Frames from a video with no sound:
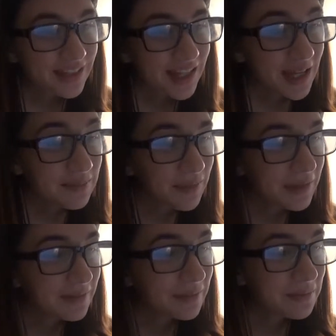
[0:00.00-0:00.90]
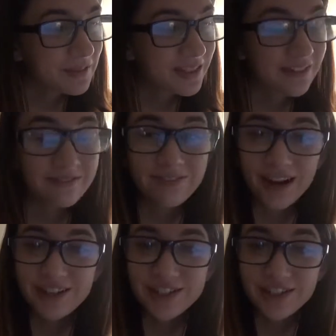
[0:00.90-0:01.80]
8.1%
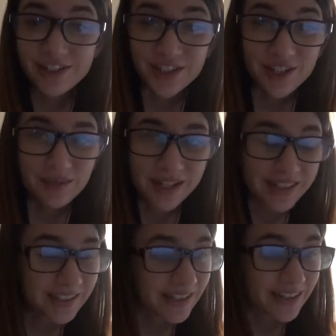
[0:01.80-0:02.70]
French and German.